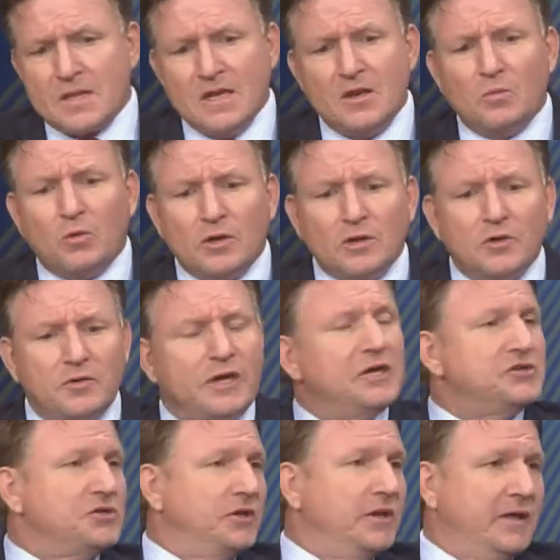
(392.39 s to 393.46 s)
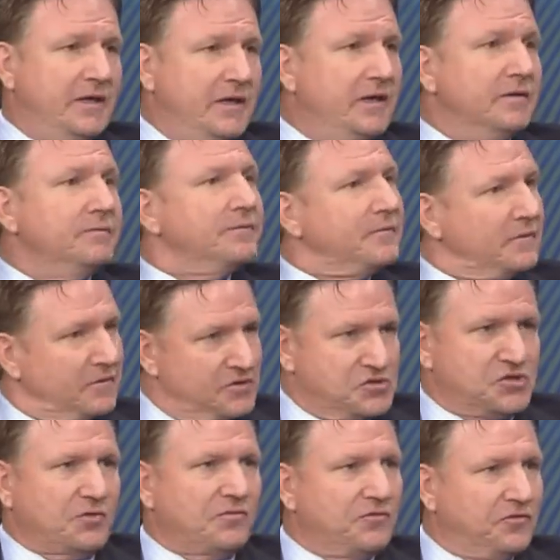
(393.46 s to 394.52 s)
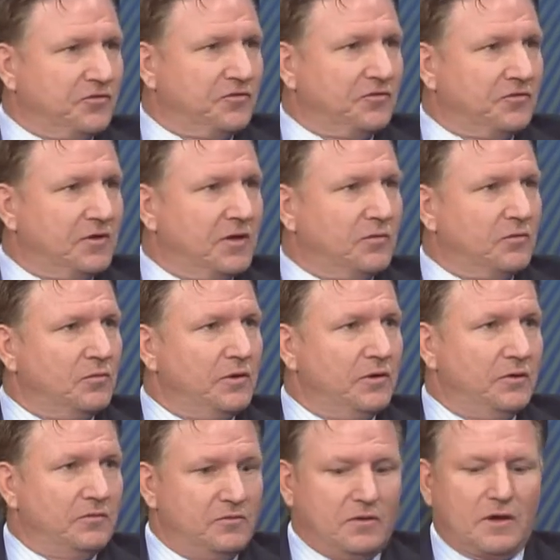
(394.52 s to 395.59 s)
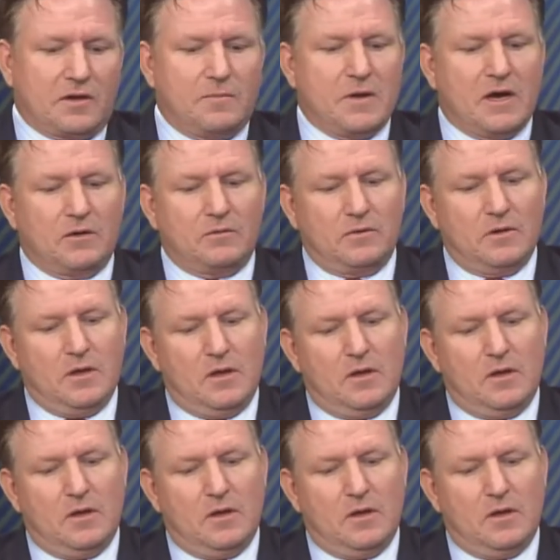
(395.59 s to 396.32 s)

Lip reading: And in one location, they get the services that we talked about